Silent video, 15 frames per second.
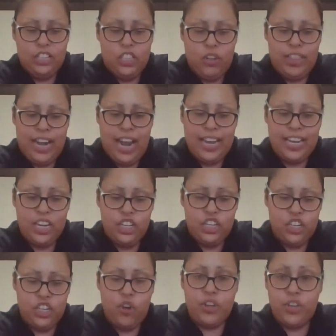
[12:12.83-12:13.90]
so that I can
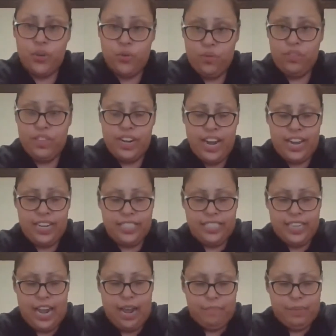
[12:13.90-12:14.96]
show you the next
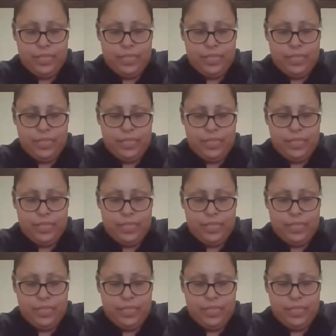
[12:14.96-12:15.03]
steps.